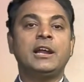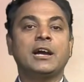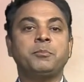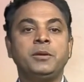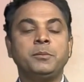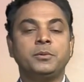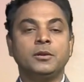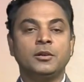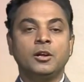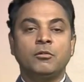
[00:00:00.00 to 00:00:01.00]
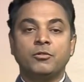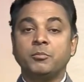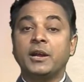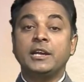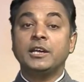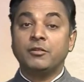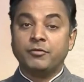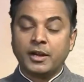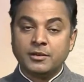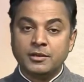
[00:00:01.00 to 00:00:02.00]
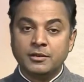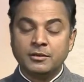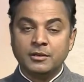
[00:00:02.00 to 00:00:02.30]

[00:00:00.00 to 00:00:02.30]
lakh people from getting infected